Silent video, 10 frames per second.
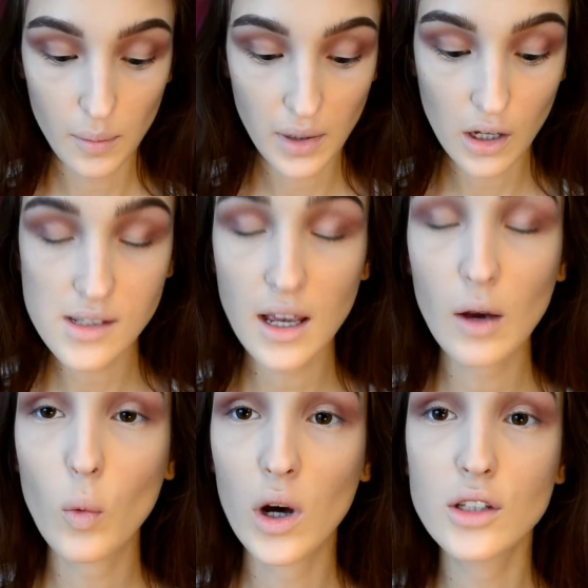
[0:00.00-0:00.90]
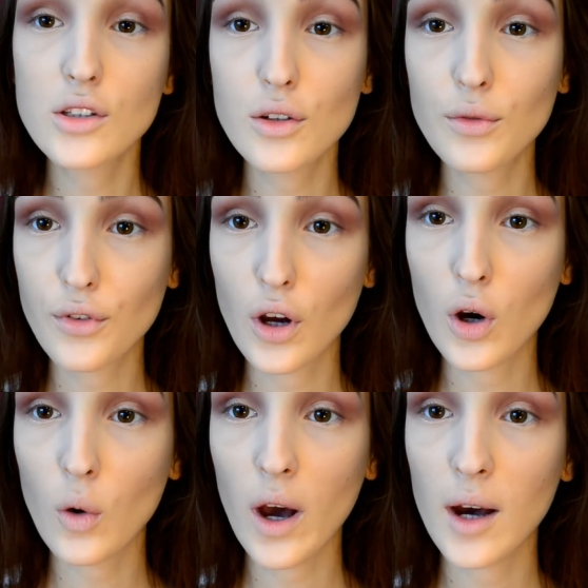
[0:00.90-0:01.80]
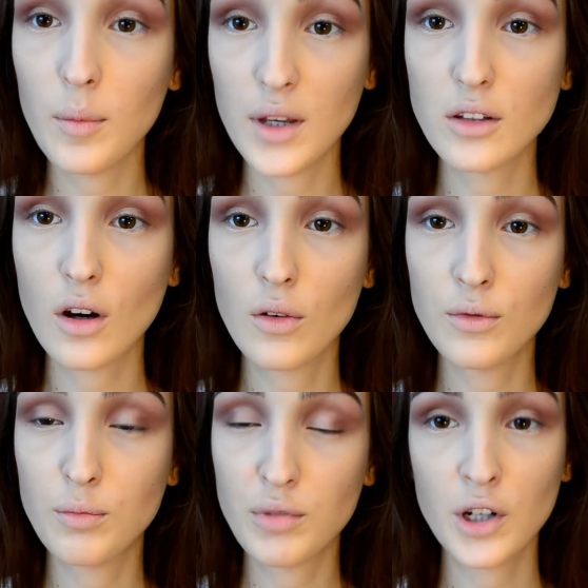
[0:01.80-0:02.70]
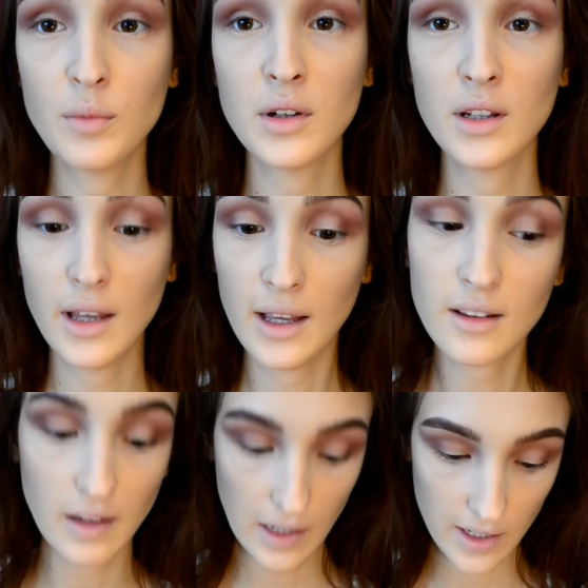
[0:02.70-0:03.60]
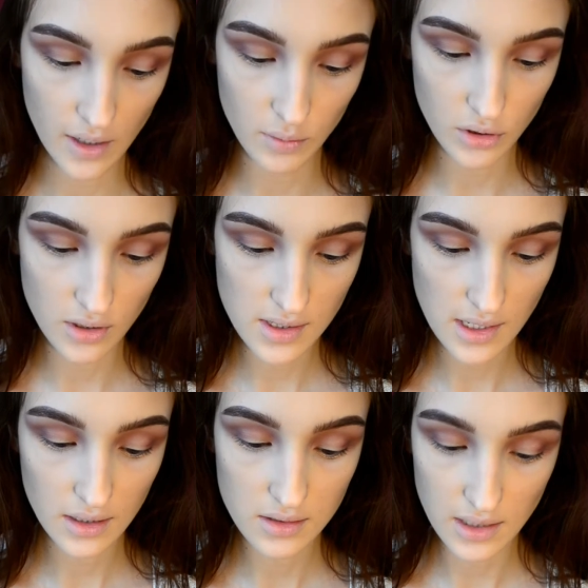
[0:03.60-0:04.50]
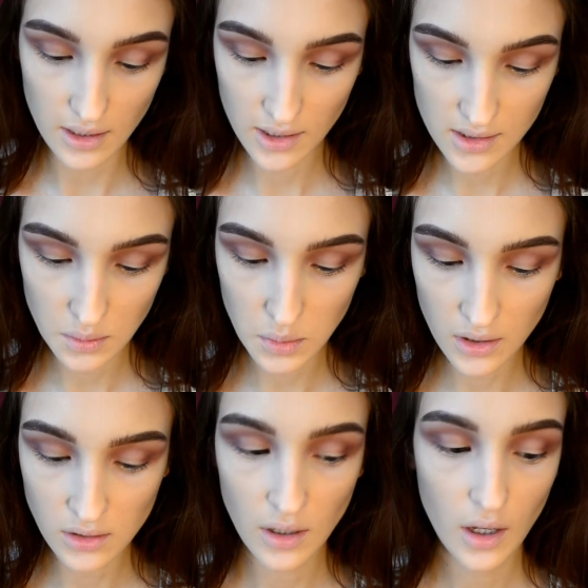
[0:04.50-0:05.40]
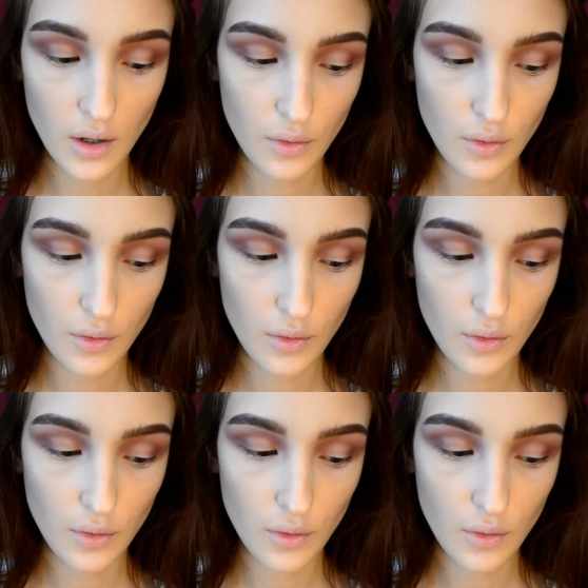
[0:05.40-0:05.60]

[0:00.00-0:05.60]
Because I want to throw a bit of purple in there, I'm gonna take Delectable